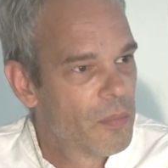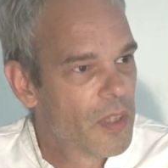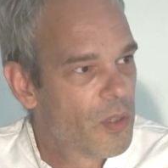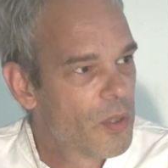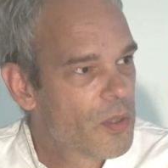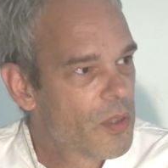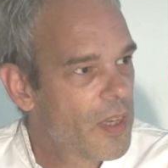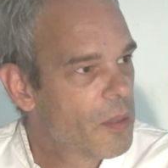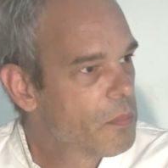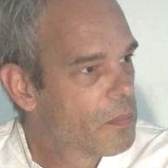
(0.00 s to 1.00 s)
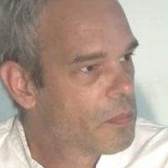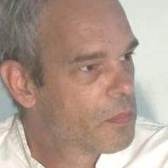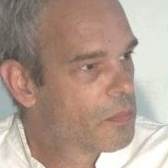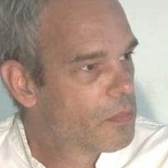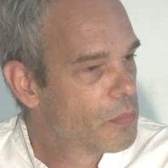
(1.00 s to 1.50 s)
Because time
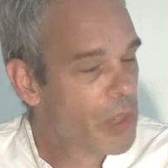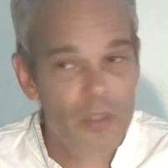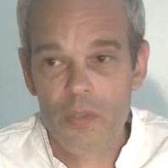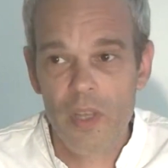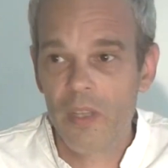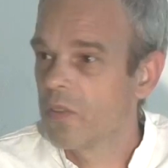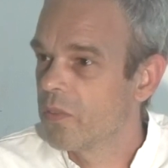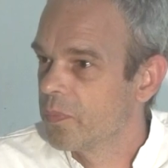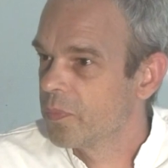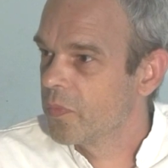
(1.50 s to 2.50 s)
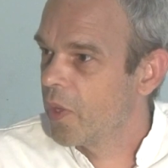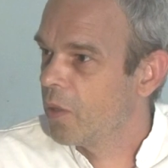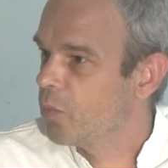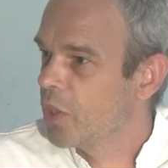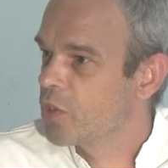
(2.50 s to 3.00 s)
brings death
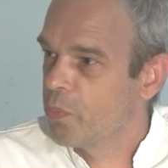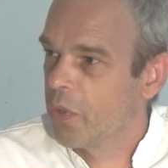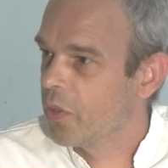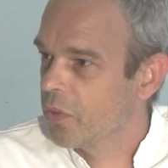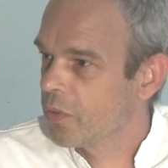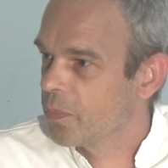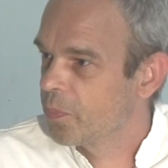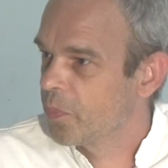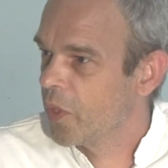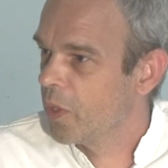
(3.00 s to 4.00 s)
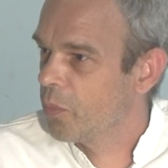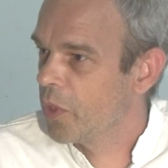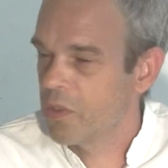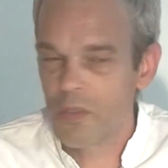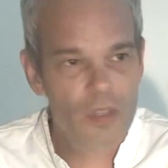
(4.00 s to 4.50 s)
and brings birth and
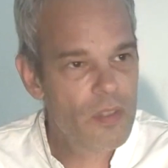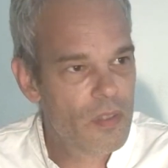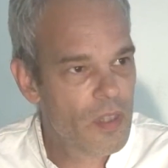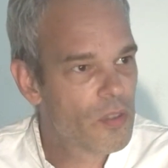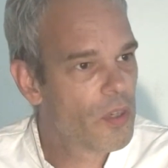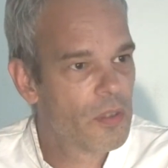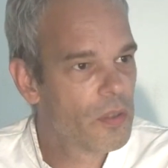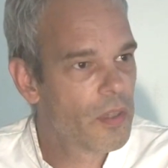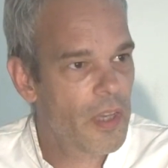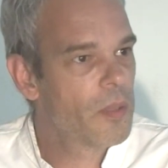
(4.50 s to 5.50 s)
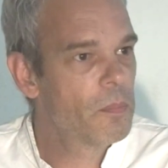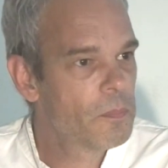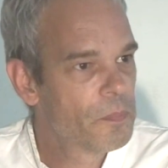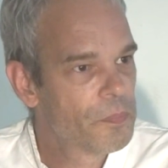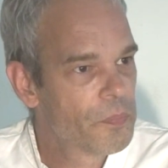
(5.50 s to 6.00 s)
brings this eternal game.
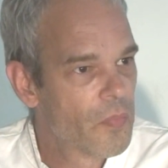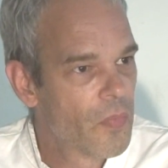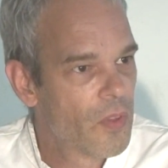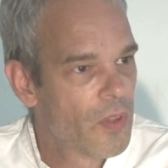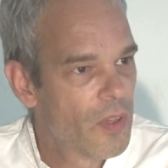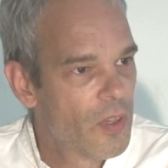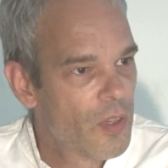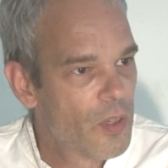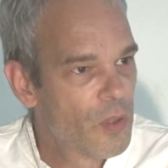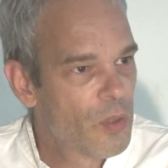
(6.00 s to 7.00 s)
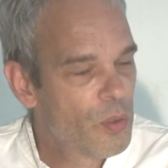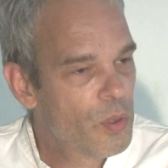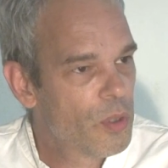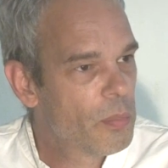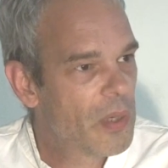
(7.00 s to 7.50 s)
The
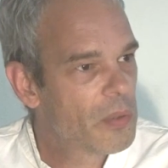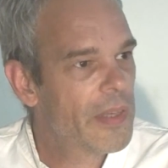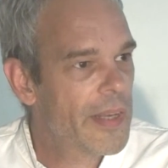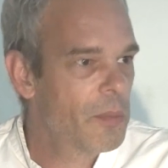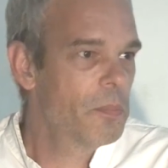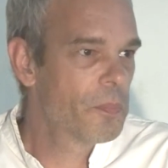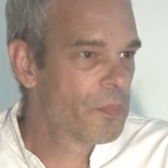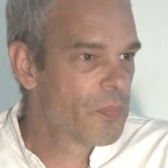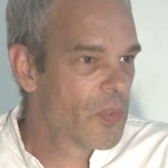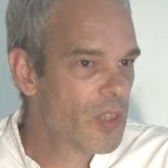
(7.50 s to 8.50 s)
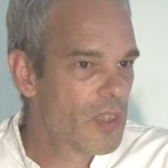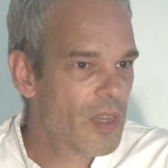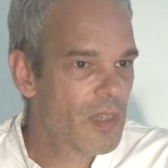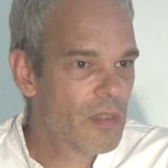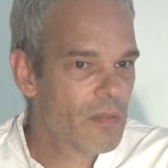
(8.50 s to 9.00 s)
truth about time is
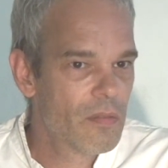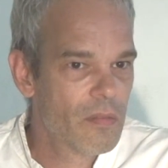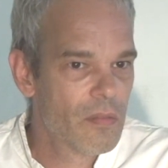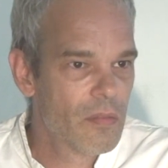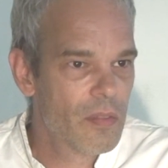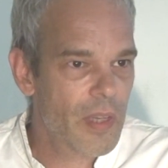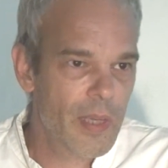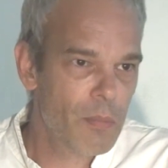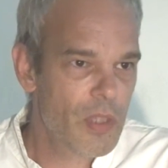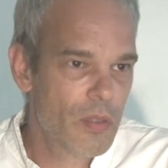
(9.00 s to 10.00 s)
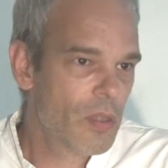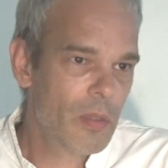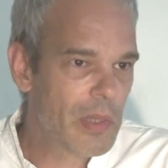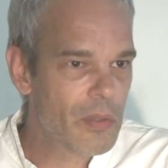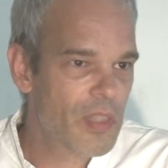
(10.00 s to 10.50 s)
that time is not
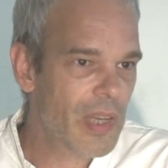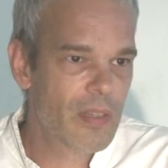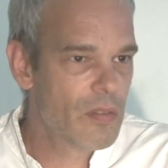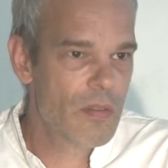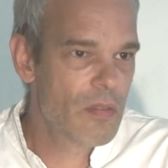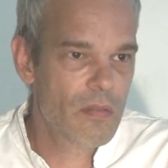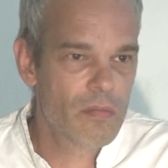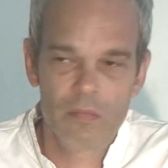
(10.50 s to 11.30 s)
about seconds.